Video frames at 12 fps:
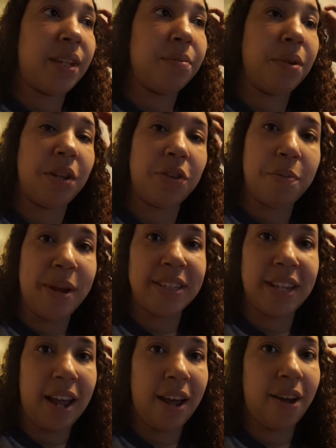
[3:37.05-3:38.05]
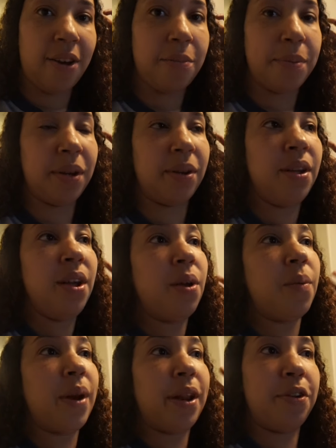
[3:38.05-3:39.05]
put it through my scalp, and
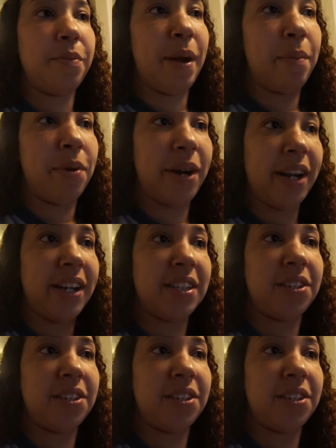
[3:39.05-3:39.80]
when I do my braids,